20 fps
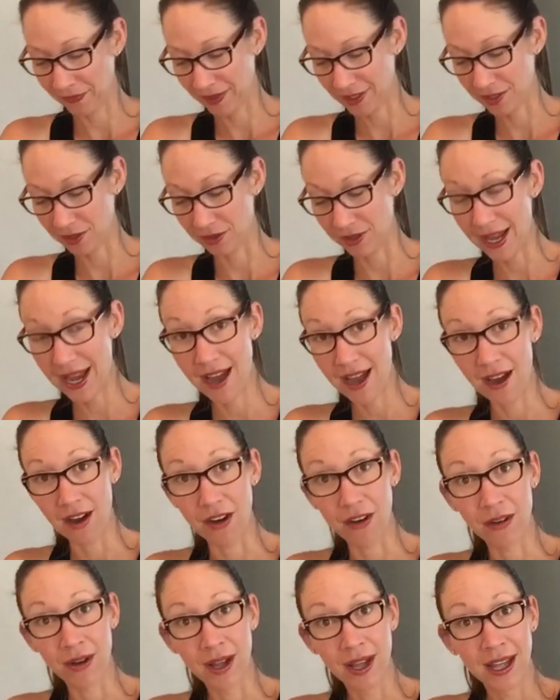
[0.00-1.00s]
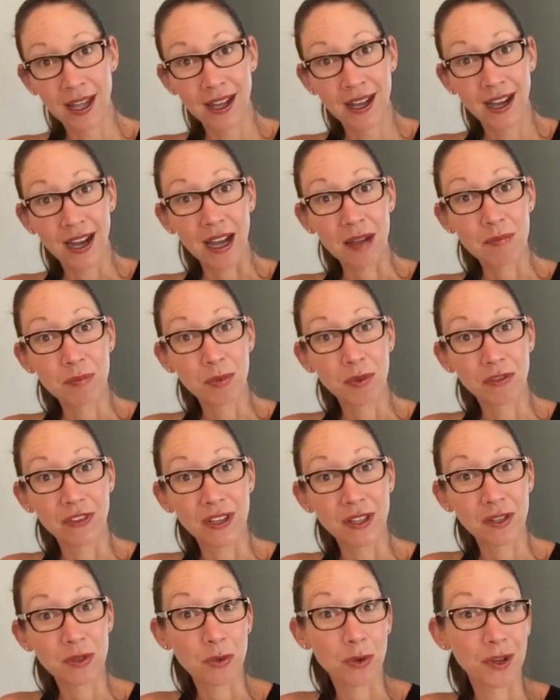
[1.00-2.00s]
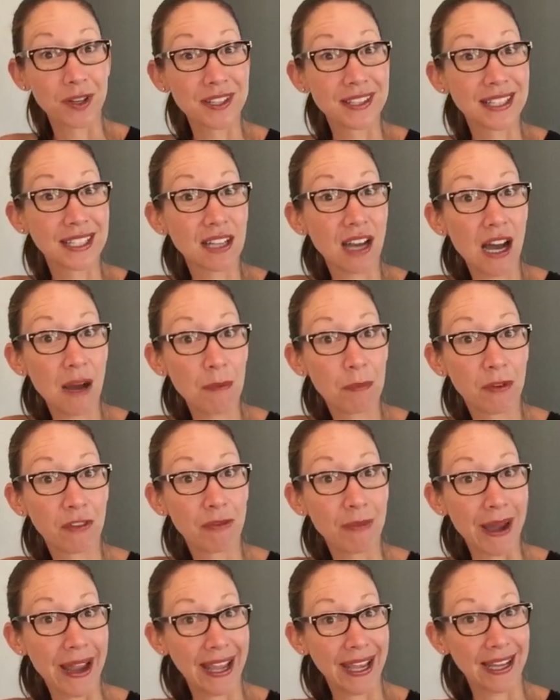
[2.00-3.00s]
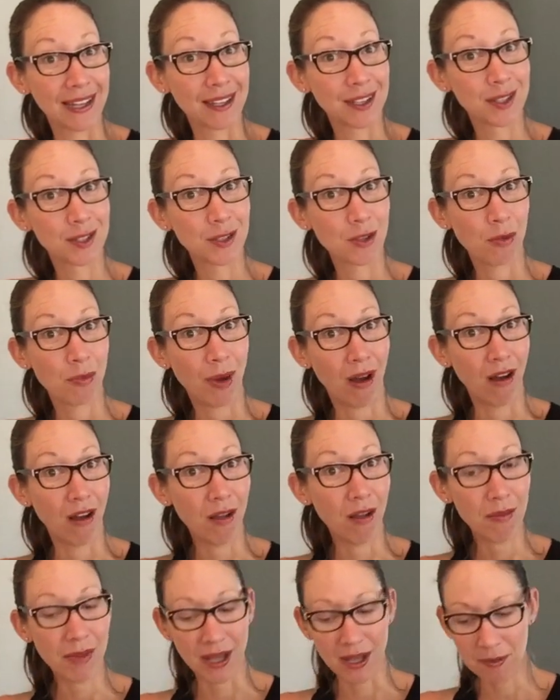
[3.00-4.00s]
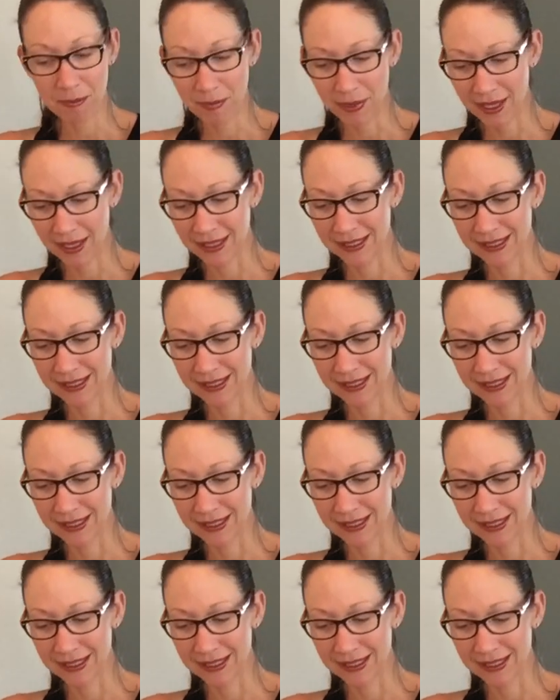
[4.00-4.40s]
So now I'm moving towards the top of my hand. So palm up.